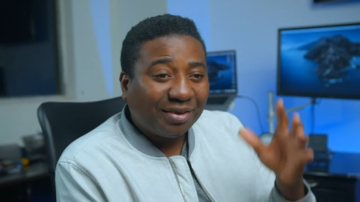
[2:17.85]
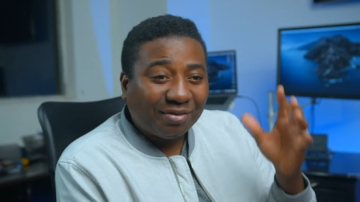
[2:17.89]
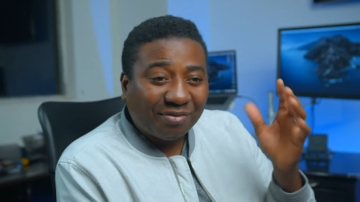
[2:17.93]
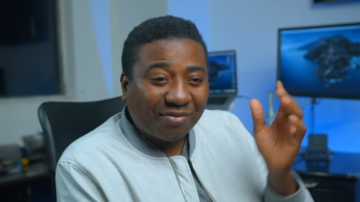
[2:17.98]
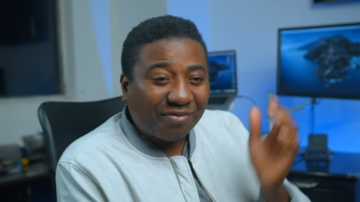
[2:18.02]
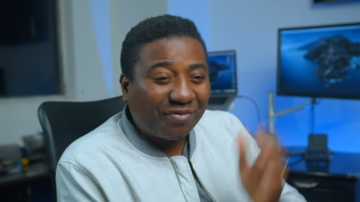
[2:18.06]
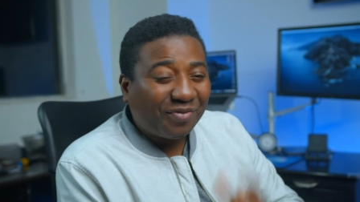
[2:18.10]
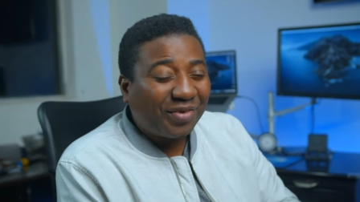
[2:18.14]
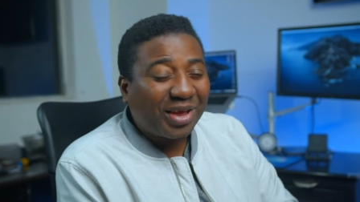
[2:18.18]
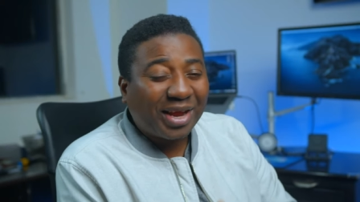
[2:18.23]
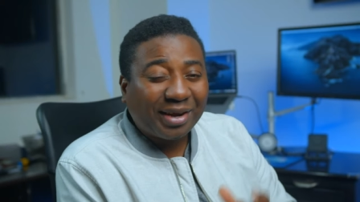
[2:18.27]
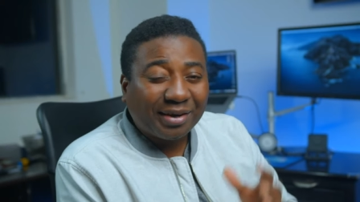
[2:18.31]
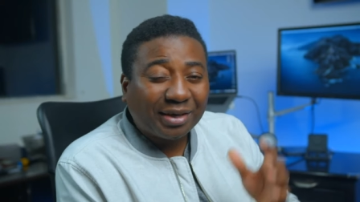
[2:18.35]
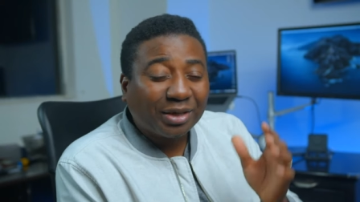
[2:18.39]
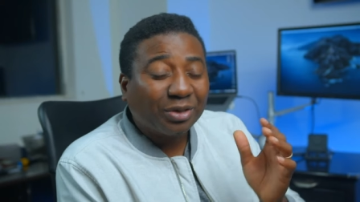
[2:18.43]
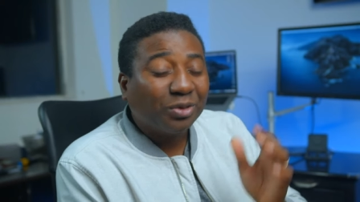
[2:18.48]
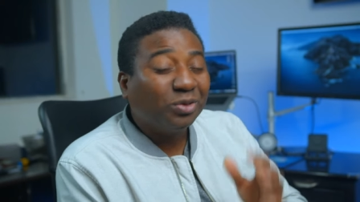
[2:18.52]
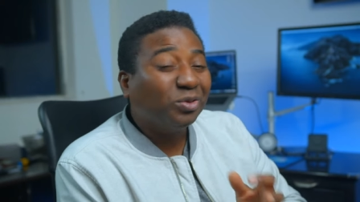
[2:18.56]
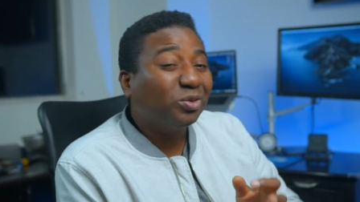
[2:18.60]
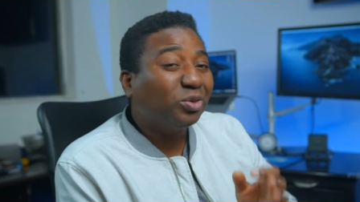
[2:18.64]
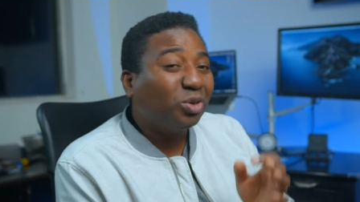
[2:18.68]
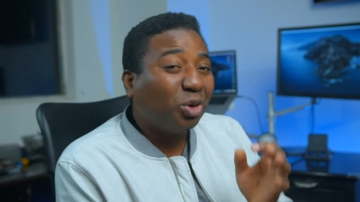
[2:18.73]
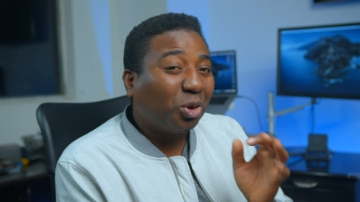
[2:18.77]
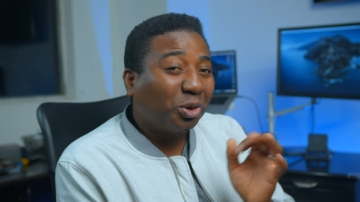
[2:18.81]
very
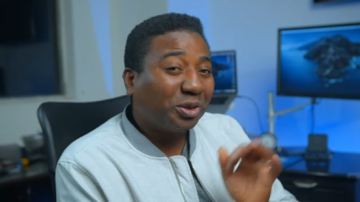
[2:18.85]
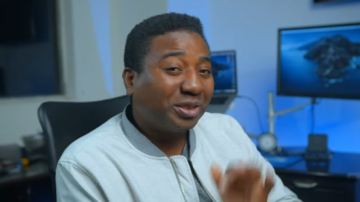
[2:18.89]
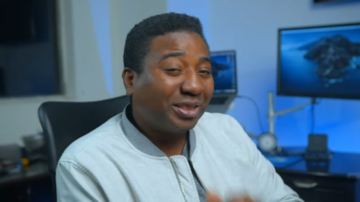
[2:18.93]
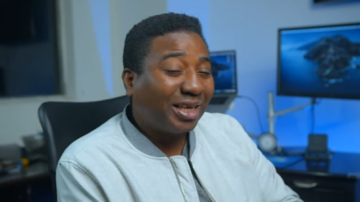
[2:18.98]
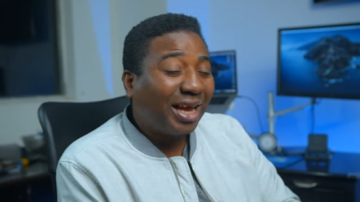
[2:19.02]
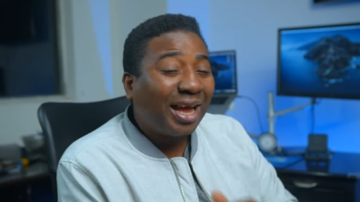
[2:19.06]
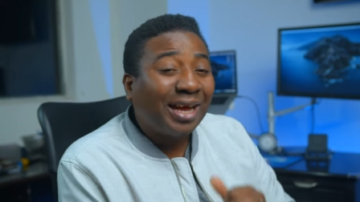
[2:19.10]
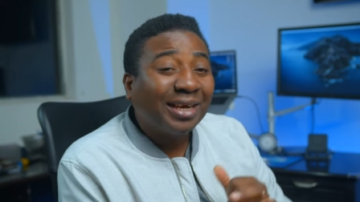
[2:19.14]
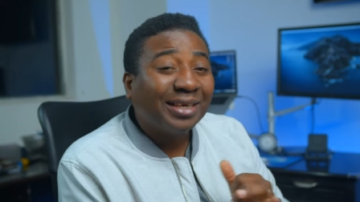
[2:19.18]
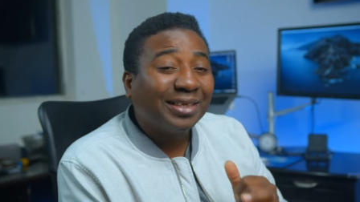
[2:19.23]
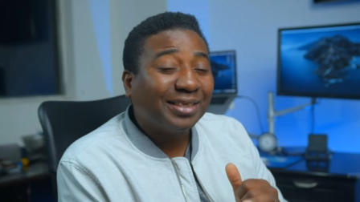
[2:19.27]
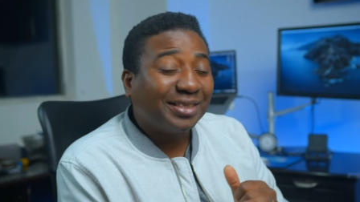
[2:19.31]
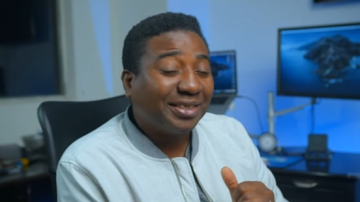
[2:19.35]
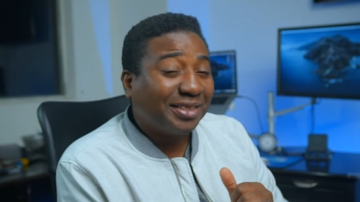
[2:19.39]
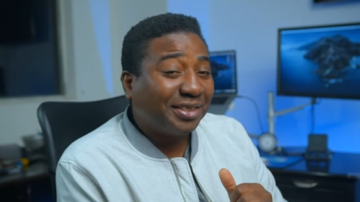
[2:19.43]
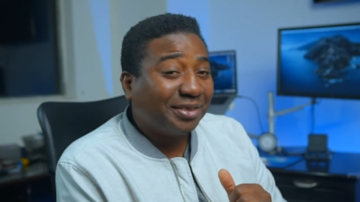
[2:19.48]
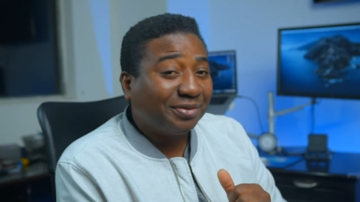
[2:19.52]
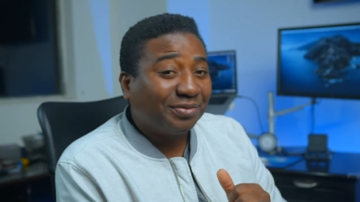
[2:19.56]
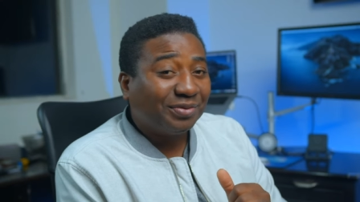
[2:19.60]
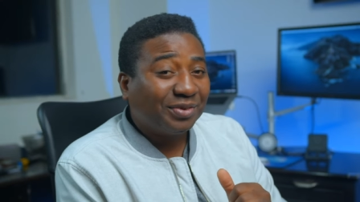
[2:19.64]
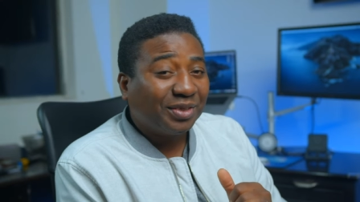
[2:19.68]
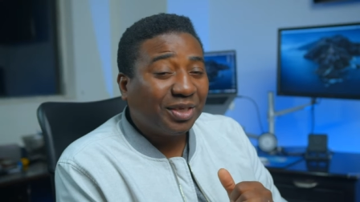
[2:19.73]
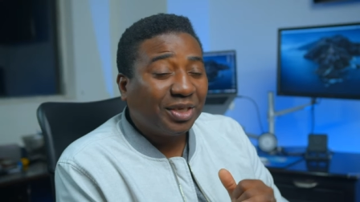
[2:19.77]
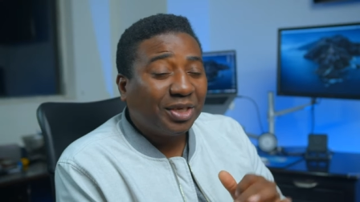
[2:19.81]
good
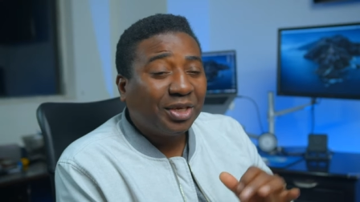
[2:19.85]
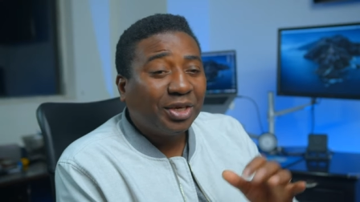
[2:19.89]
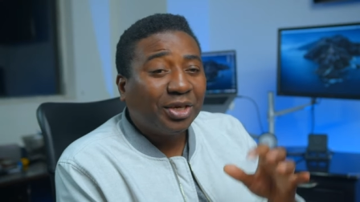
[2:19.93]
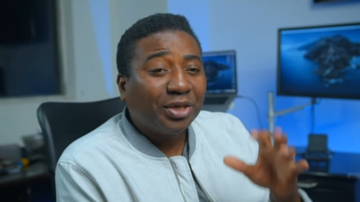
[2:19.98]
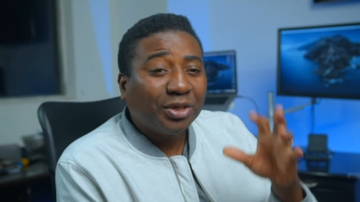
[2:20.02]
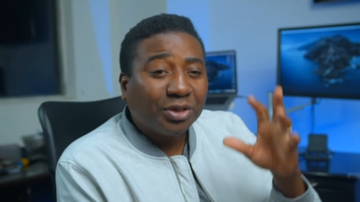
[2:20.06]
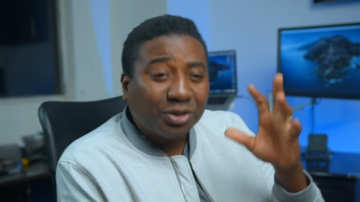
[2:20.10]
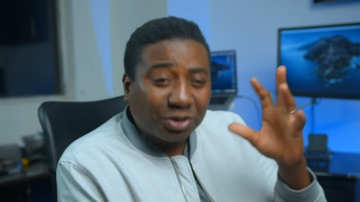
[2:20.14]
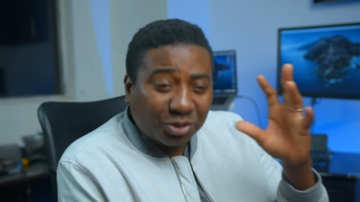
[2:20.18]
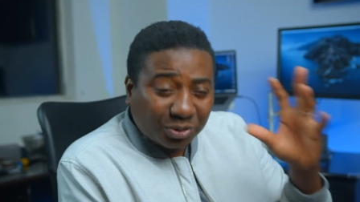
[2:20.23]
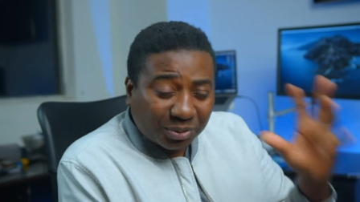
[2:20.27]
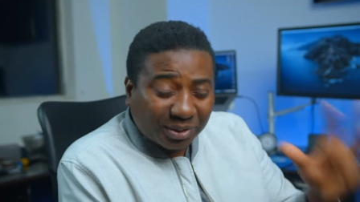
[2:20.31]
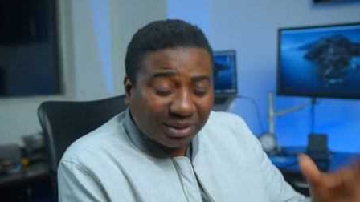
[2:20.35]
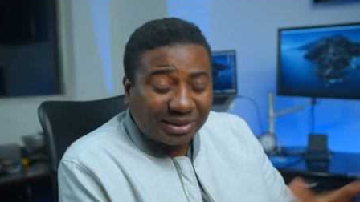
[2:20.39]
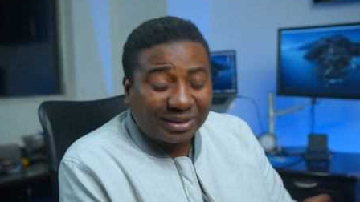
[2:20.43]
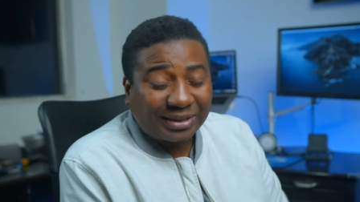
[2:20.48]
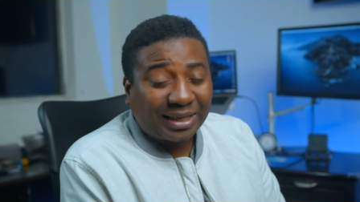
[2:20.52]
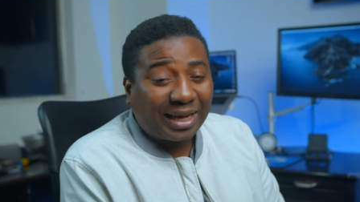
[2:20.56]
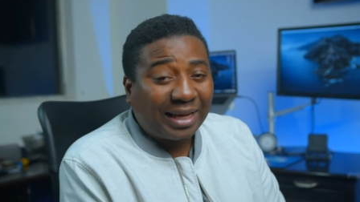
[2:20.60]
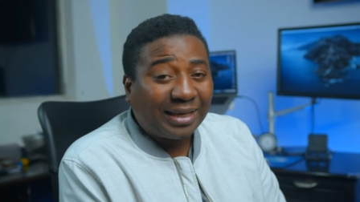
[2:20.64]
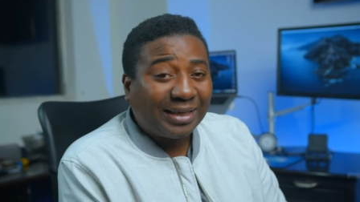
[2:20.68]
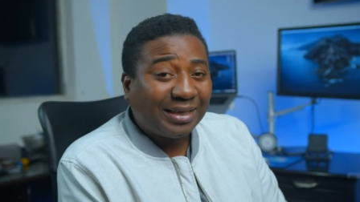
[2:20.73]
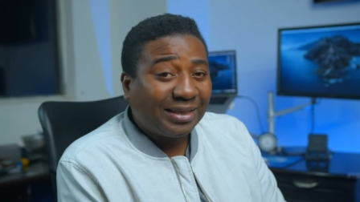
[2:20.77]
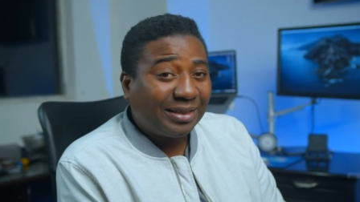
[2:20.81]
alternative to a
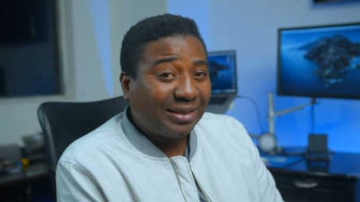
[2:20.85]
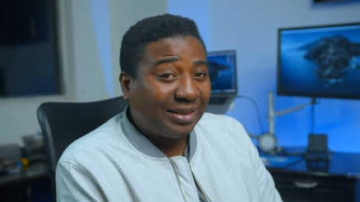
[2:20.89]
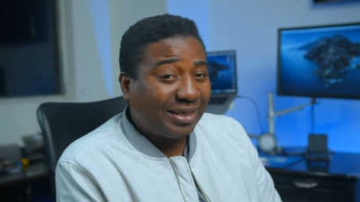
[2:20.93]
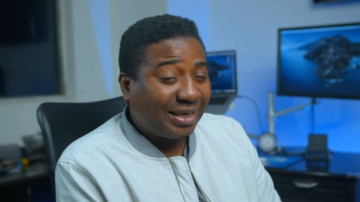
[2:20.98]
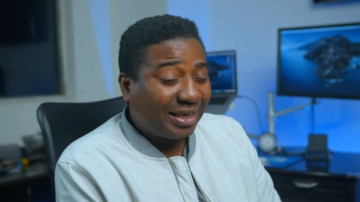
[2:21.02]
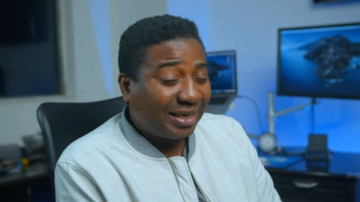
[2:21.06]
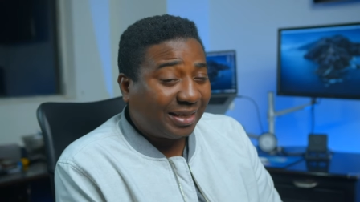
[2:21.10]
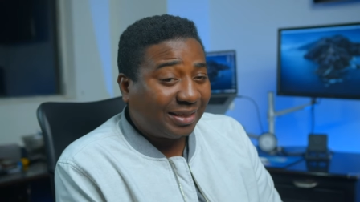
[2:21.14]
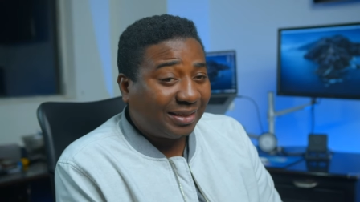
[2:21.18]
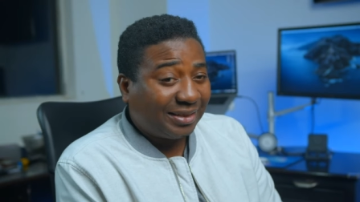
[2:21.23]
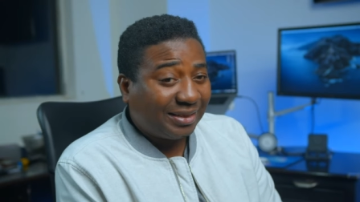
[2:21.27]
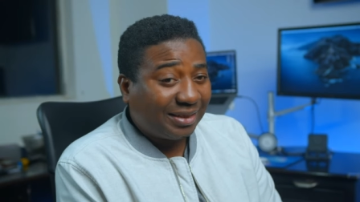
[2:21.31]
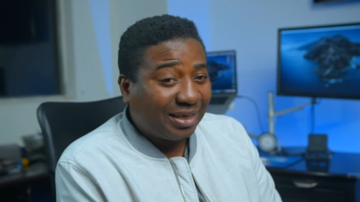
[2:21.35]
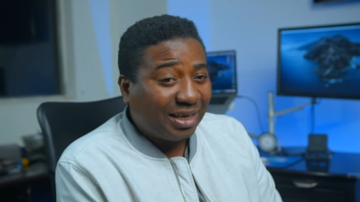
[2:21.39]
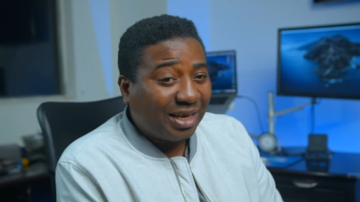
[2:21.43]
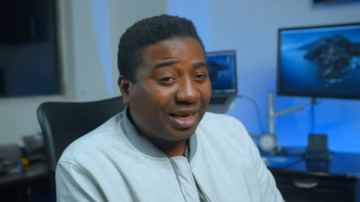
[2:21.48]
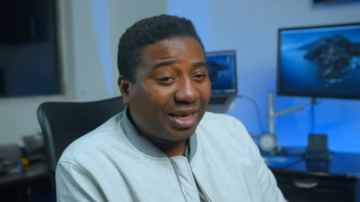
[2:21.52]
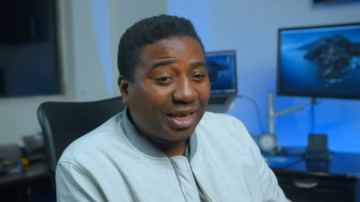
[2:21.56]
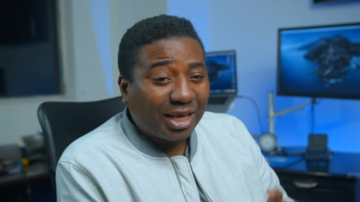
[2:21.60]
standing desk.